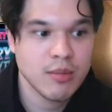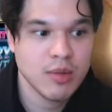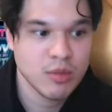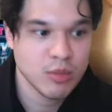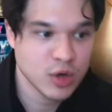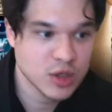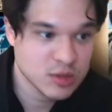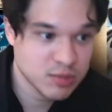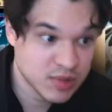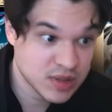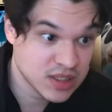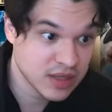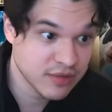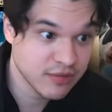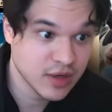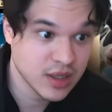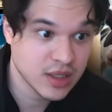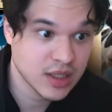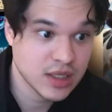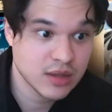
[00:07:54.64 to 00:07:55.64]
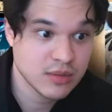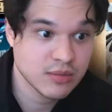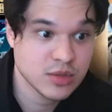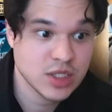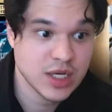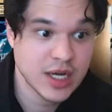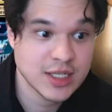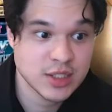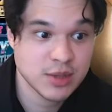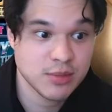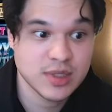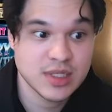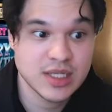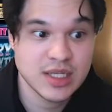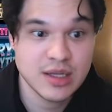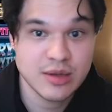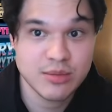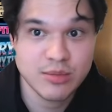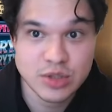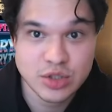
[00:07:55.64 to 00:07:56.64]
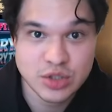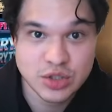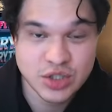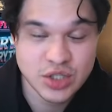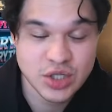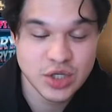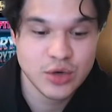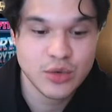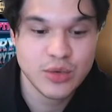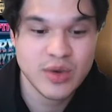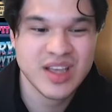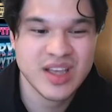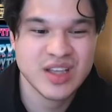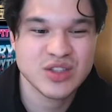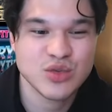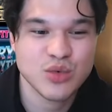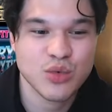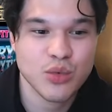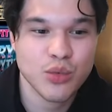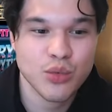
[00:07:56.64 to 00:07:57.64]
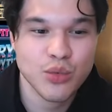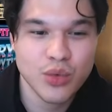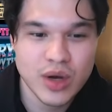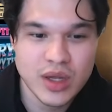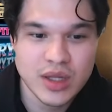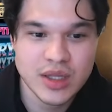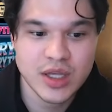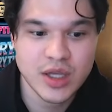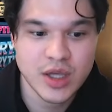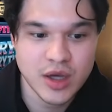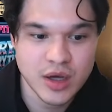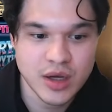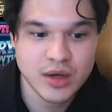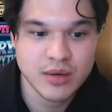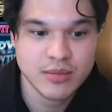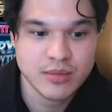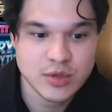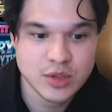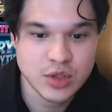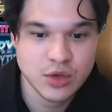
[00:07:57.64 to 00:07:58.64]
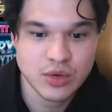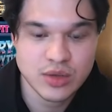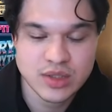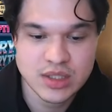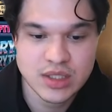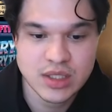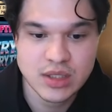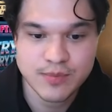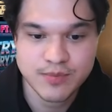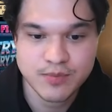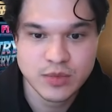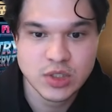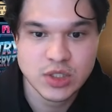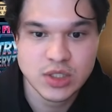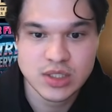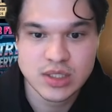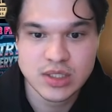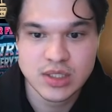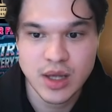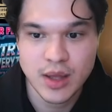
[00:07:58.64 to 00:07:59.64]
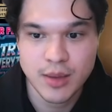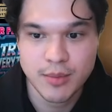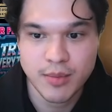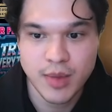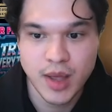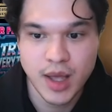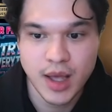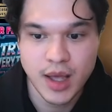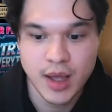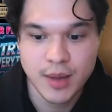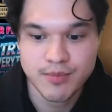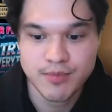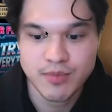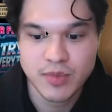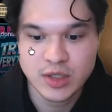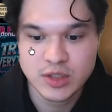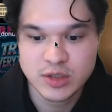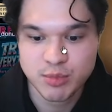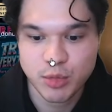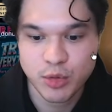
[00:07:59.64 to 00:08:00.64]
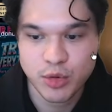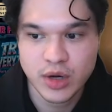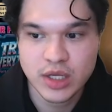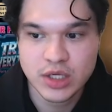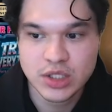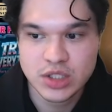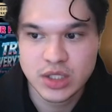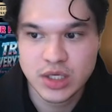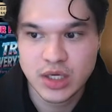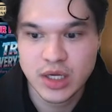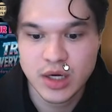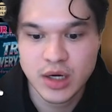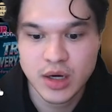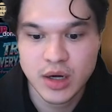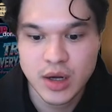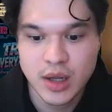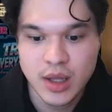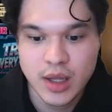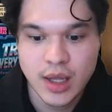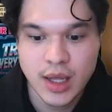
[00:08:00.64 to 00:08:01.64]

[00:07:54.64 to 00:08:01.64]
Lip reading: mean, more specifically, ChatGPT Image 2 is really good. So you can see just some inspiration here.